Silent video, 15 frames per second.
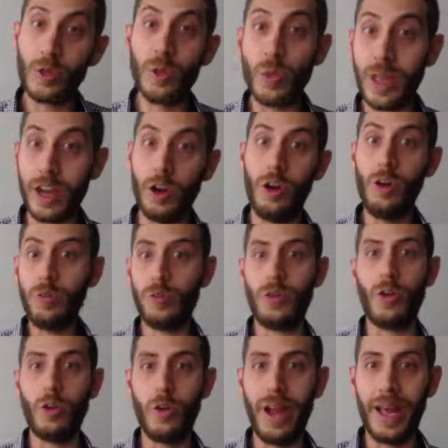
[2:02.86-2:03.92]
do their own
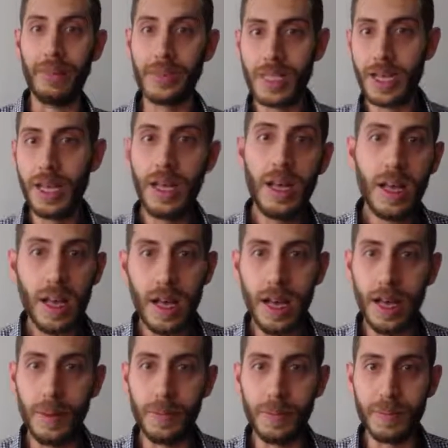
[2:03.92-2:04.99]
programs,
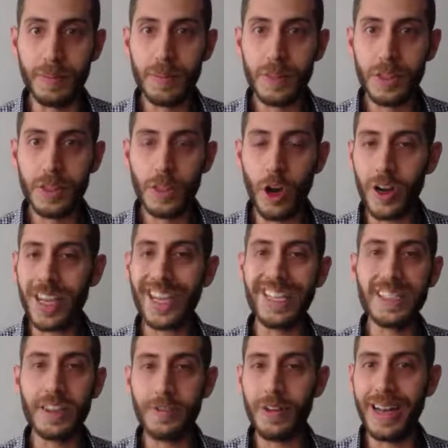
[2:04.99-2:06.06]
targeting
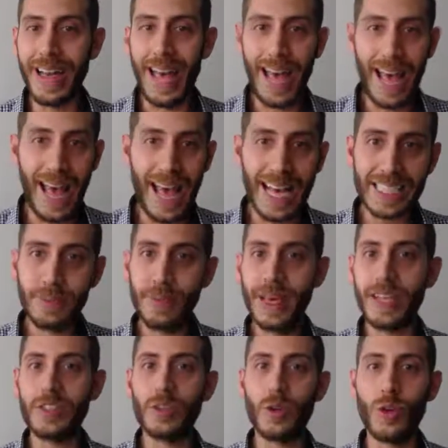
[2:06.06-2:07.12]
different
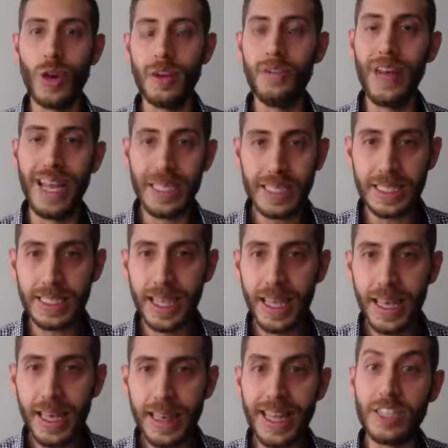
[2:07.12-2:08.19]
aspects or events
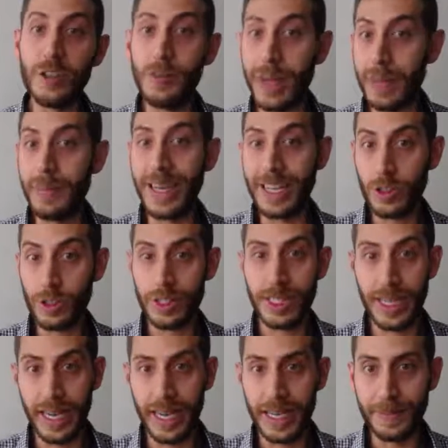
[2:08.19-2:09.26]
that you may be
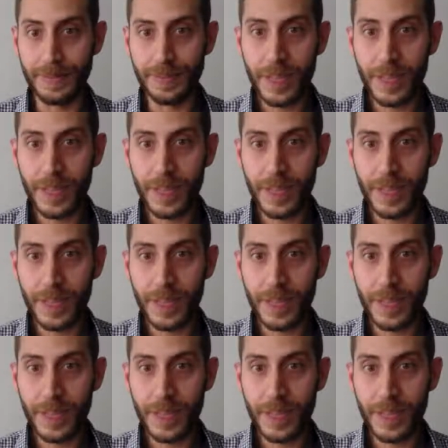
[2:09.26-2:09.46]
interested in.